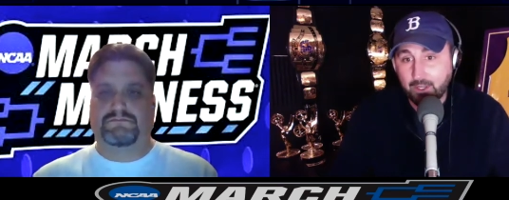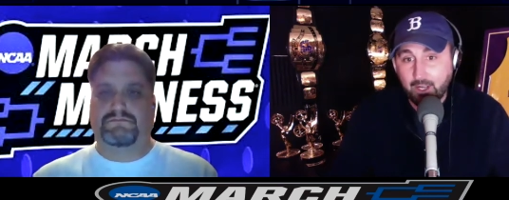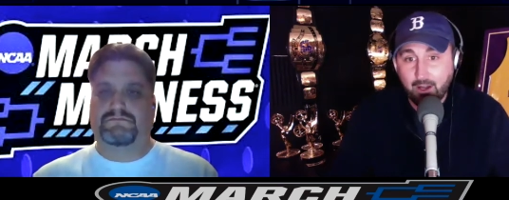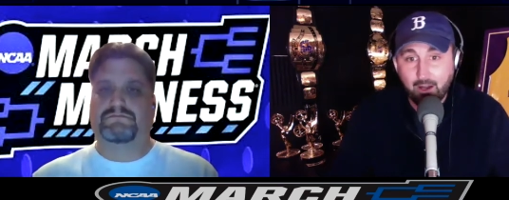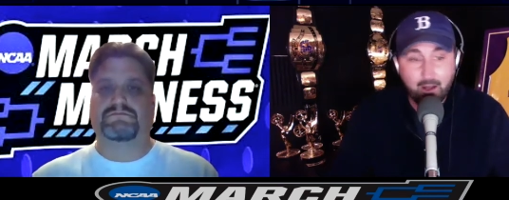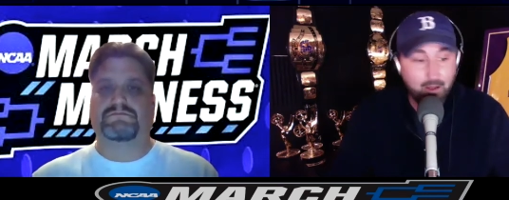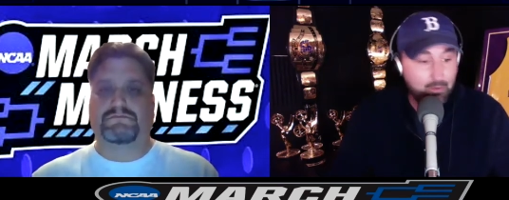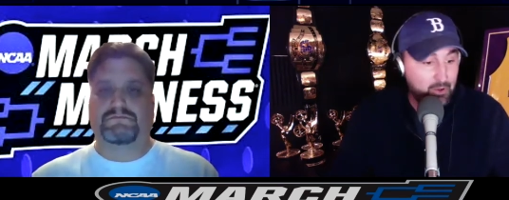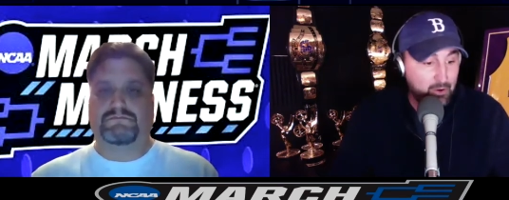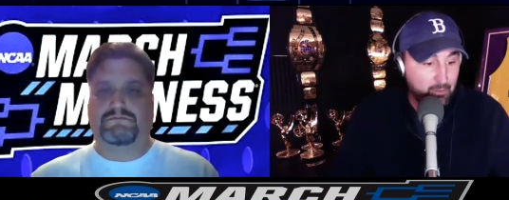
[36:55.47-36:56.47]
Speaker 1: The
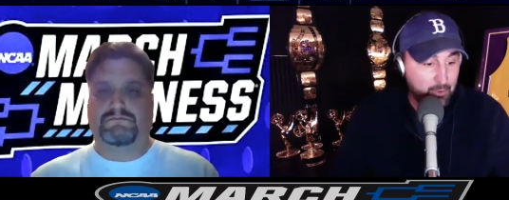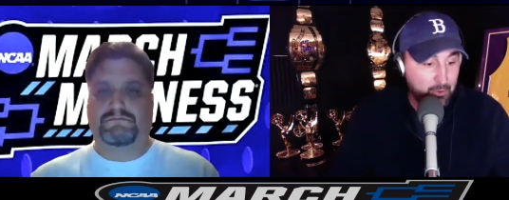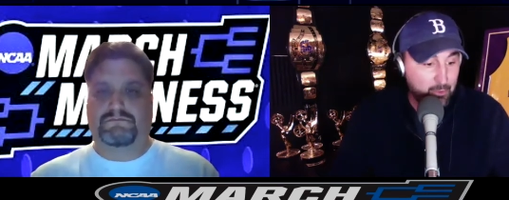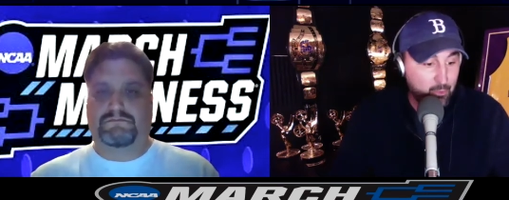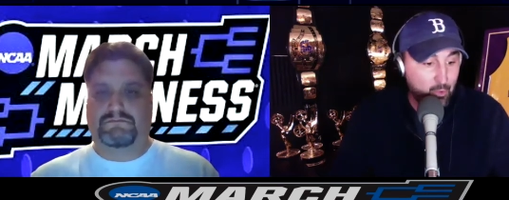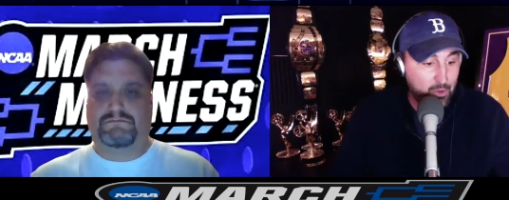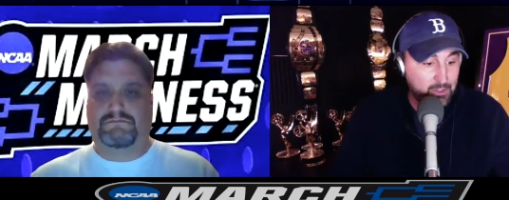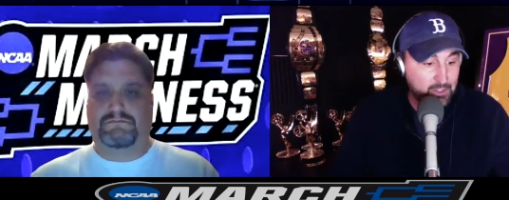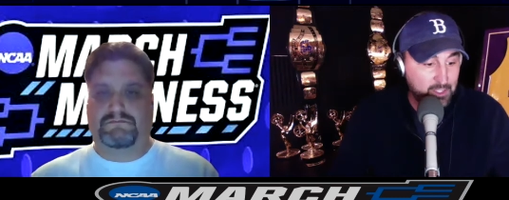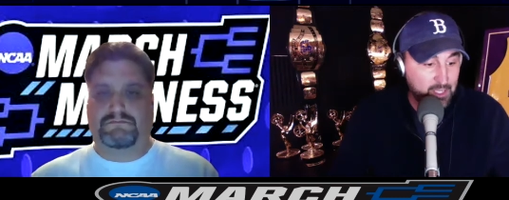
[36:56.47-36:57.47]
number one
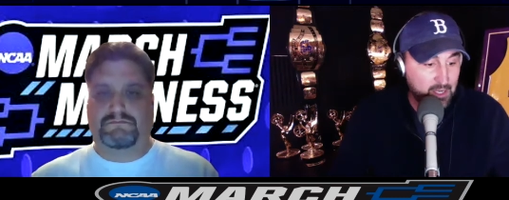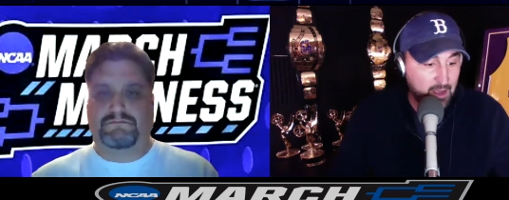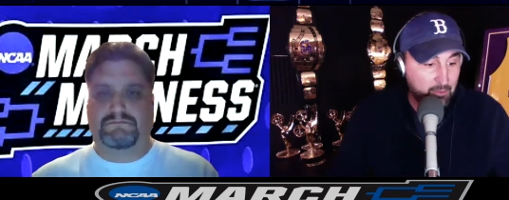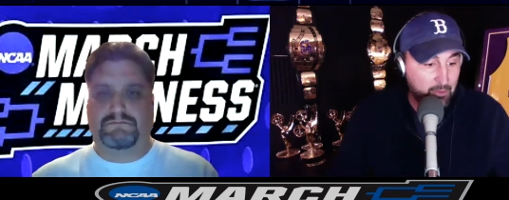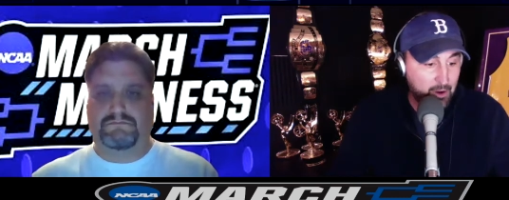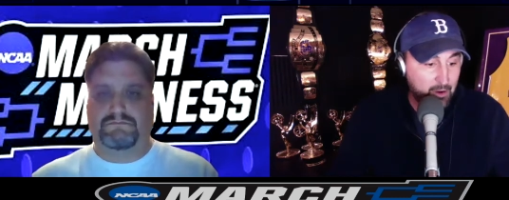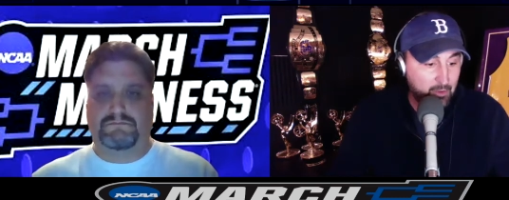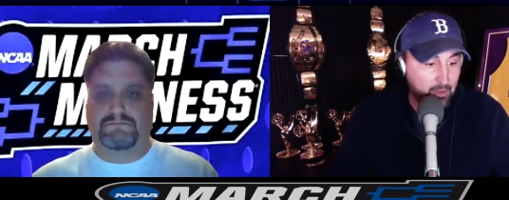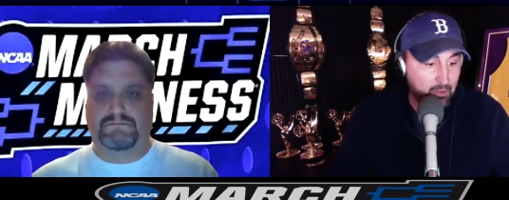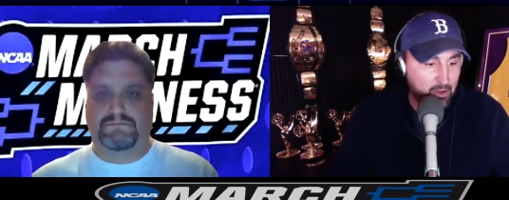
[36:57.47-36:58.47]
seed out there. They
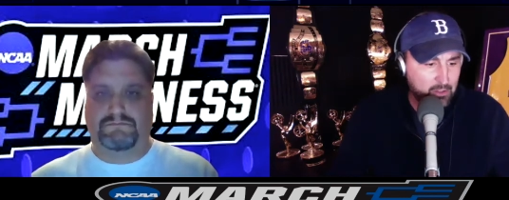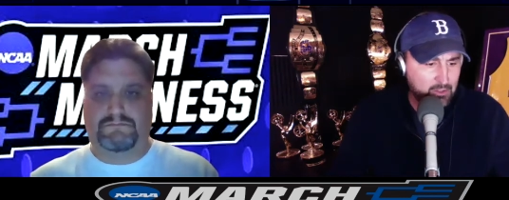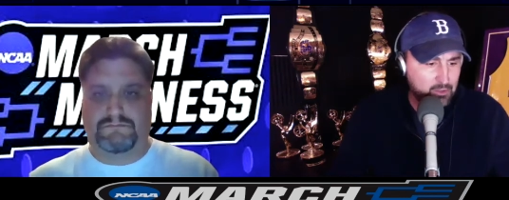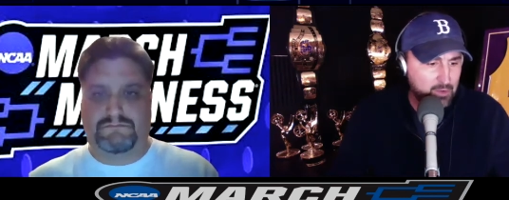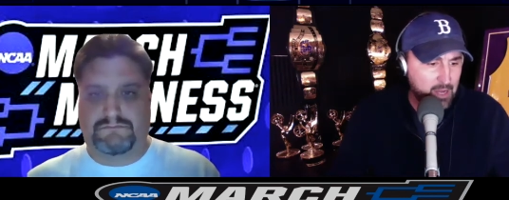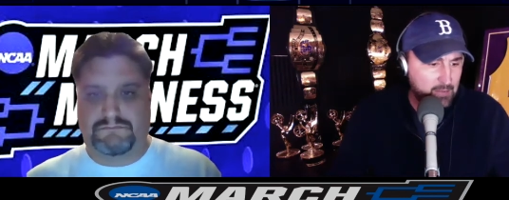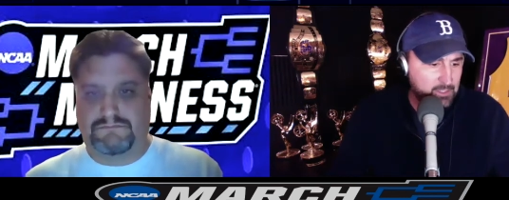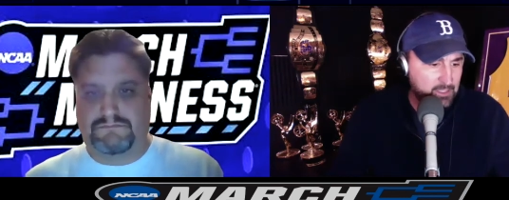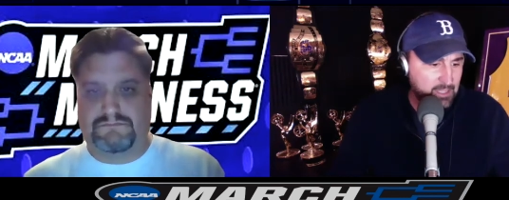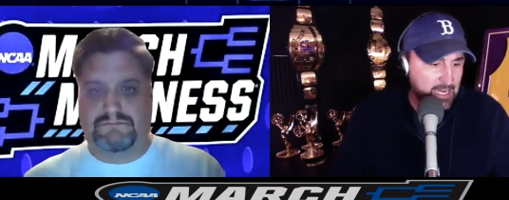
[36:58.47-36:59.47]
lost 2 games
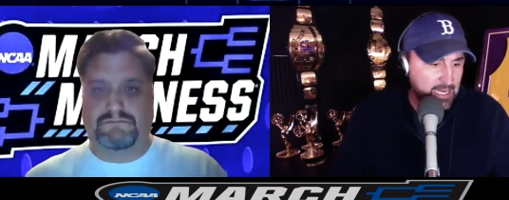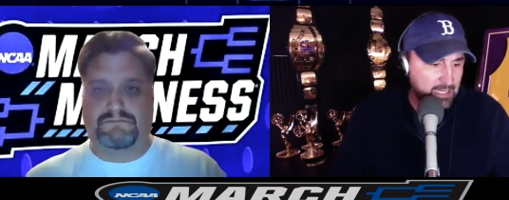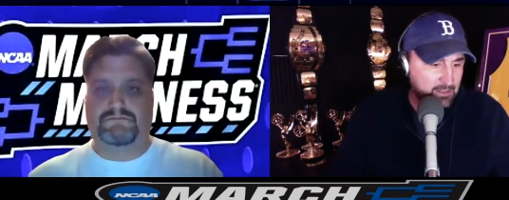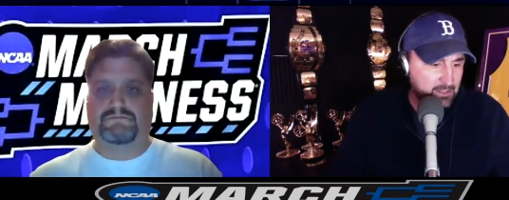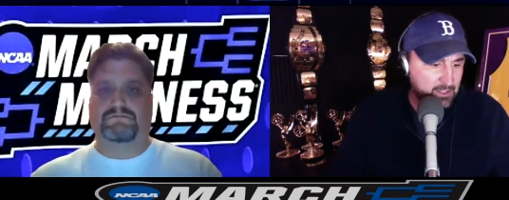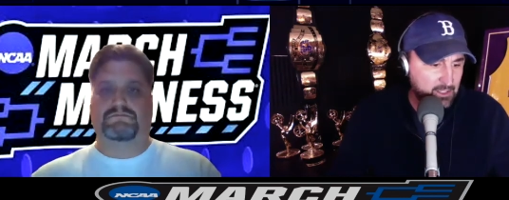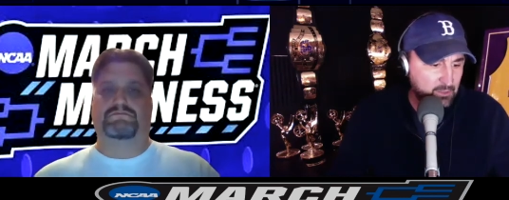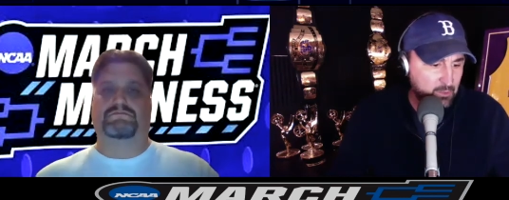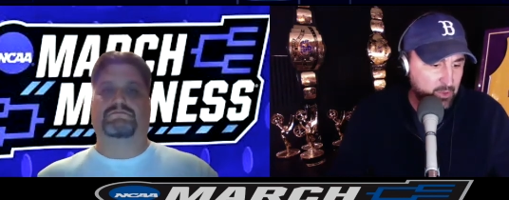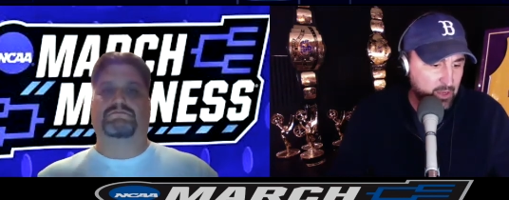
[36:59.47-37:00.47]
late in the season,
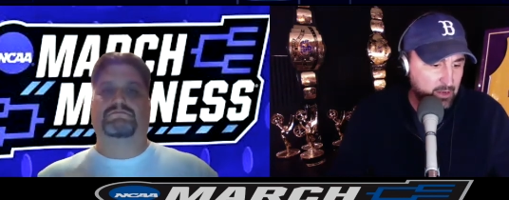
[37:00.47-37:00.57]
but they are